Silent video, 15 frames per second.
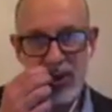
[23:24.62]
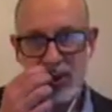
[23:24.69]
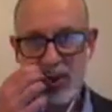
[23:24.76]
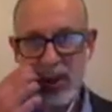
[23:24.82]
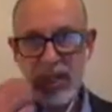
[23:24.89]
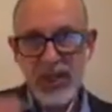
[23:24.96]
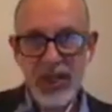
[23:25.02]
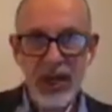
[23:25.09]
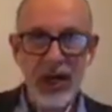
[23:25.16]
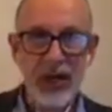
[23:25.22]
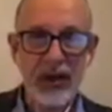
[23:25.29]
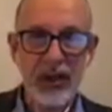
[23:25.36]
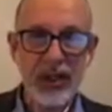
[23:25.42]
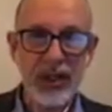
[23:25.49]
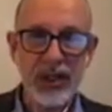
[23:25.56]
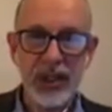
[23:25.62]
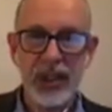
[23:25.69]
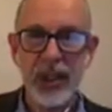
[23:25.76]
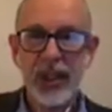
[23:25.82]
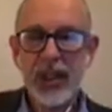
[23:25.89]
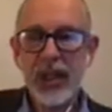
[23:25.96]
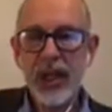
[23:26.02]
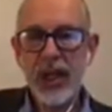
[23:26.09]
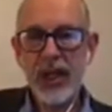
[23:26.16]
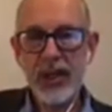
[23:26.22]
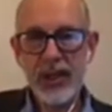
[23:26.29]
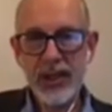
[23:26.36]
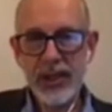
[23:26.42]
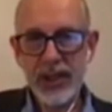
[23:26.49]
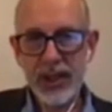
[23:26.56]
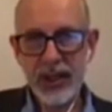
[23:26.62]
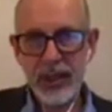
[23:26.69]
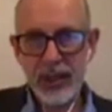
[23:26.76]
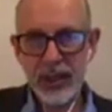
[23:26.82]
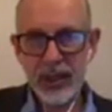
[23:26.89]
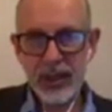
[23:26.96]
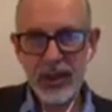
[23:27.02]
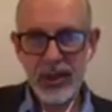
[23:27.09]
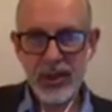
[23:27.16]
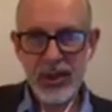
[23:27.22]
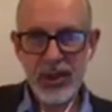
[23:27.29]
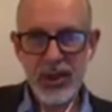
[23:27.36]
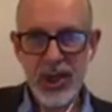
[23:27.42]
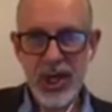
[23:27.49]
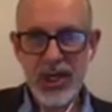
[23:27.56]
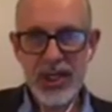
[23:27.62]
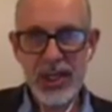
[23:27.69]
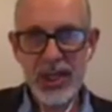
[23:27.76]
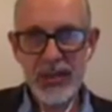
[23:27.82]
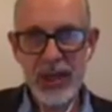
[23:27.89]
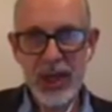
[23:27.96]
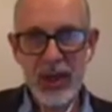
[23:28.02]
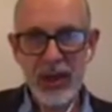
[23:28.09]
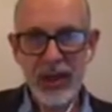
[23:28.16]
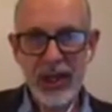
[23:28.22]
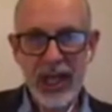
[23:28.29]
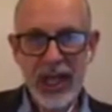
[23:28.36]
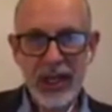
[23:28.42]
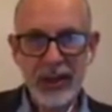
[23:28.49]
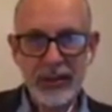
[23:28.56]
words are and concentrating a bit on that.